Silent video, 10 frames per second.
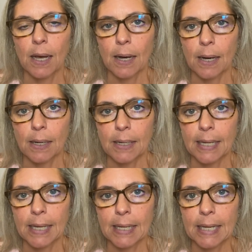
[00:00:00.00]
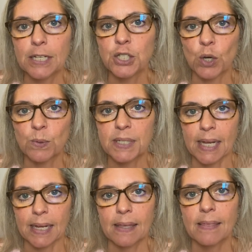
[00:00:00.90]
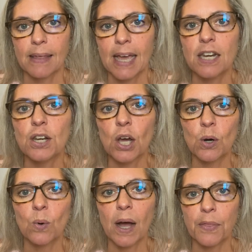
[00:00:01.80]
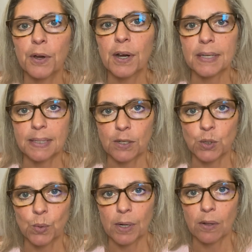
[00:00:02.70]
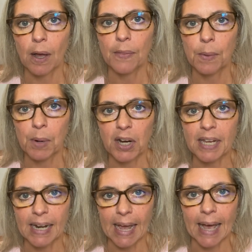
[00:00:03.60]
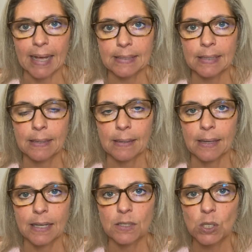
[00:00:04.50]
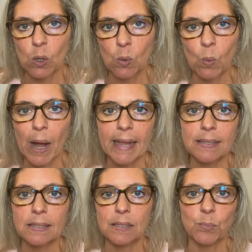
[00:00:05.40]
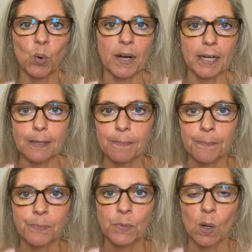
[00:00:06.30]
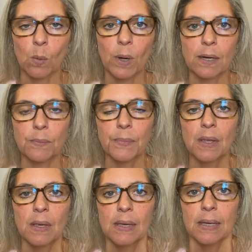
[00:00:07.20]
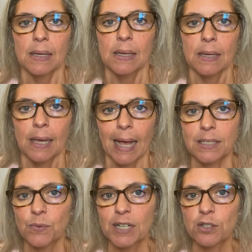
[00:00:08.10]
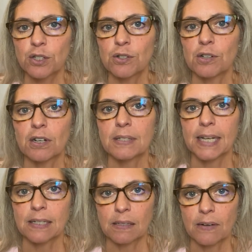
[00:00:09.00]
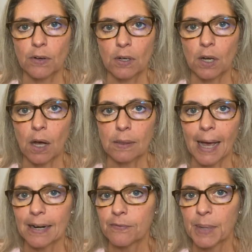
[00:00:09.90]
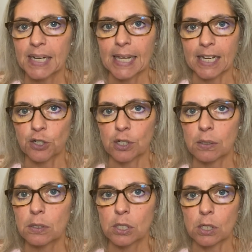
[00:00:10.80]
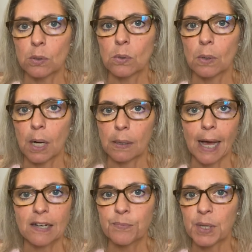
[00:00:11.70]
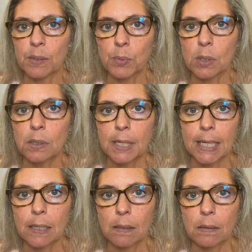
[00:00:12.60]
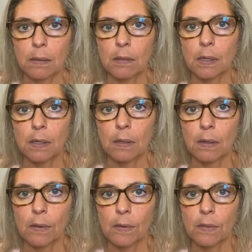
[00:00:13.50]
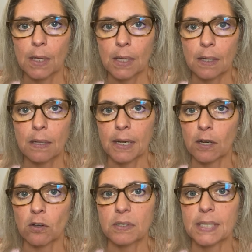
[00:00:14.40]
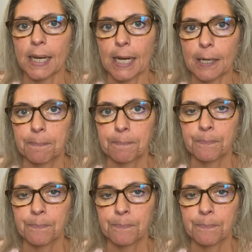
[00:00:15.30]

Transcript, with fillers: uh, in dosing that no other essential oil on the market has. And so why is this important? Well, as a registered nurse, I delivered a lot of medications to a lot of people in the, the clinical setting.